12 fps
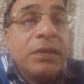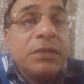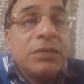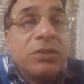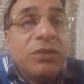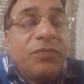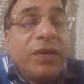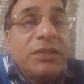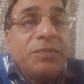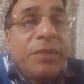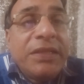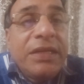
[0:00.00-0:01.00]
So the
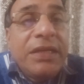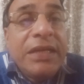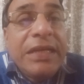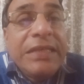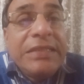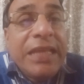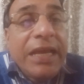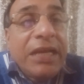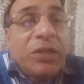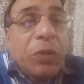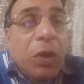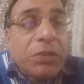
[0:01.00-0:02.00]
first method is like a
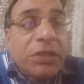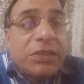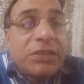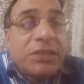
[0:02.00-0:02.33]
doctor.